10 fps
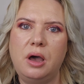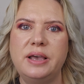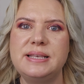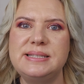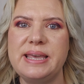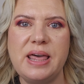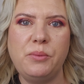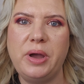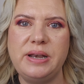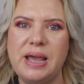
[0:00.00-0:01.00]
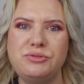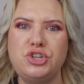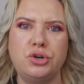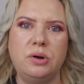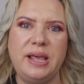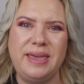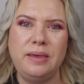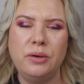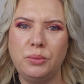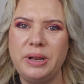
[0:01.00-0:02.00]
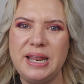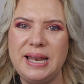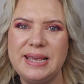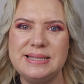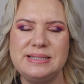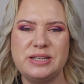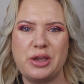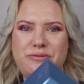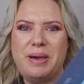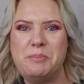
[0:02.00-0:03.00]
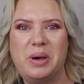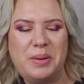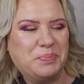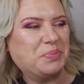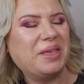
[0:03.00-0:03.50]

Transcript: I can say that word now, surely. We're nearly in November.